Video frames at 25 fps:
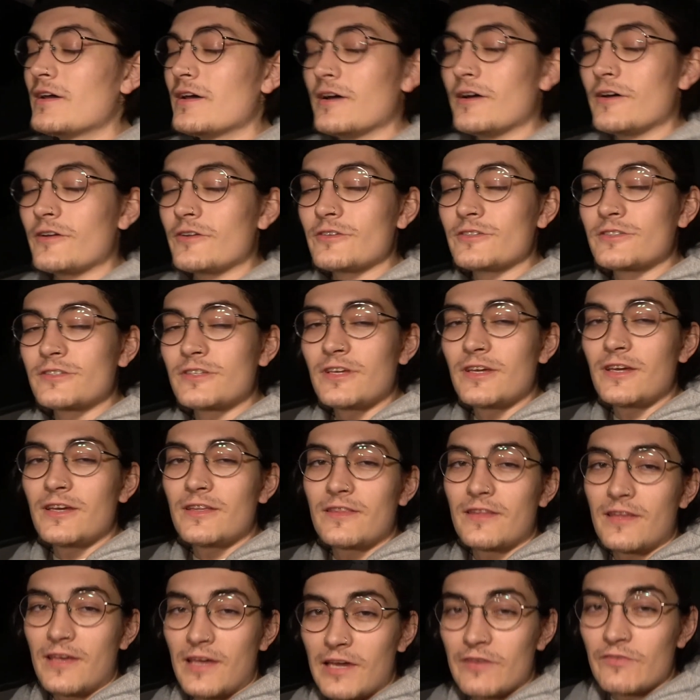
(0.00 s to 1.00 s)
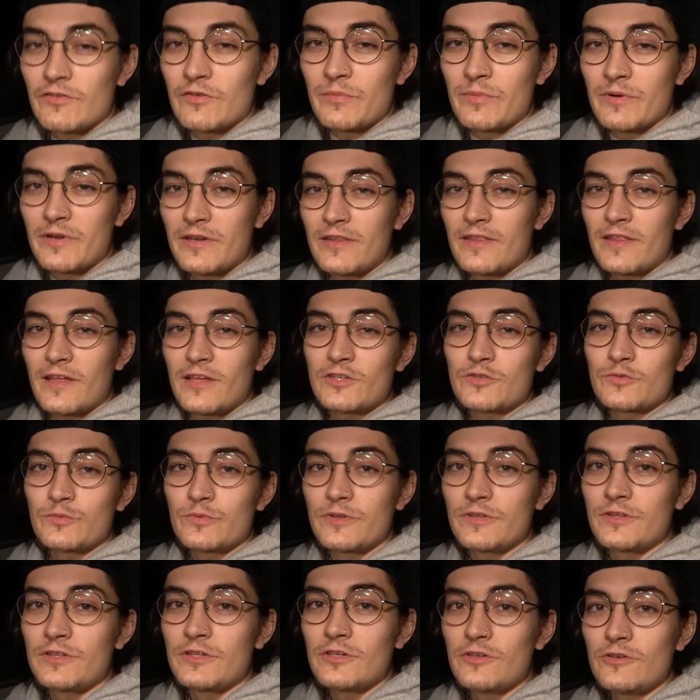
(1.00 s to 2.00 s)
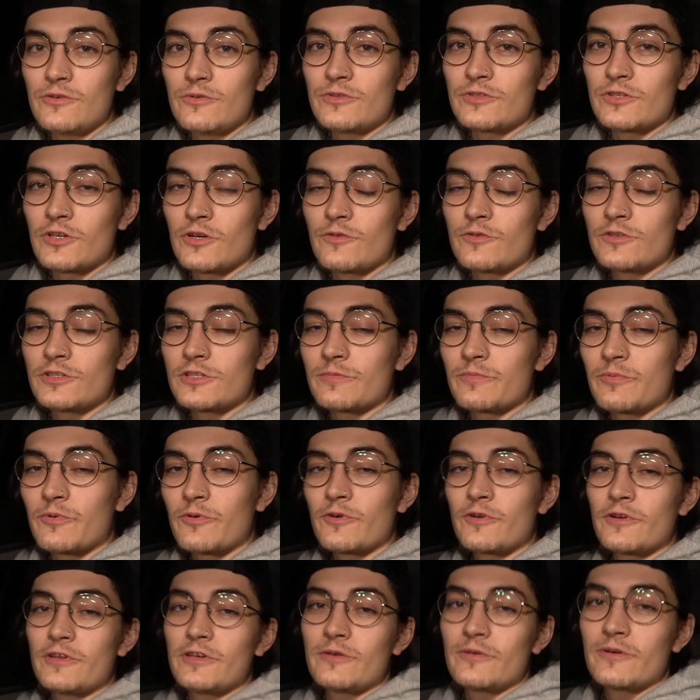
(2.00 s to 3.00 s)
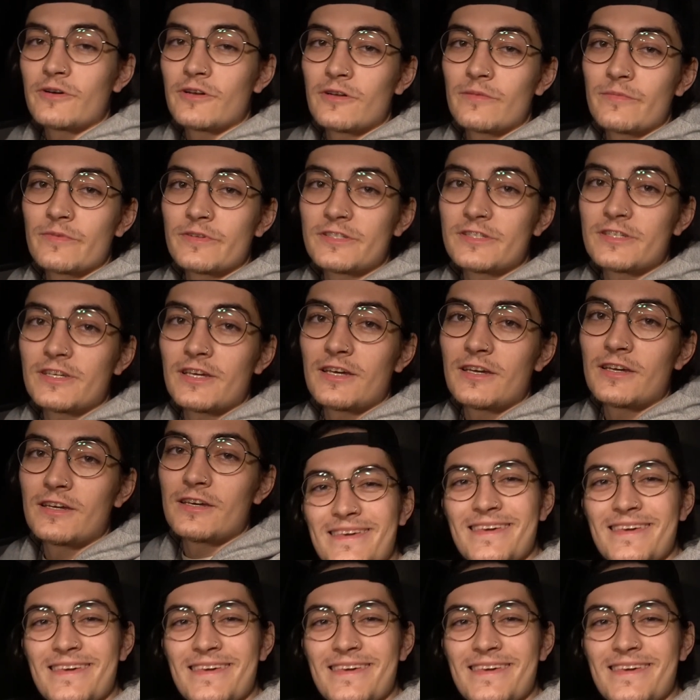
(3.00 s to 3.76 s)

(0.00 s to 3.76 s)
Understand that everybody that's with you is always supporting you 100%.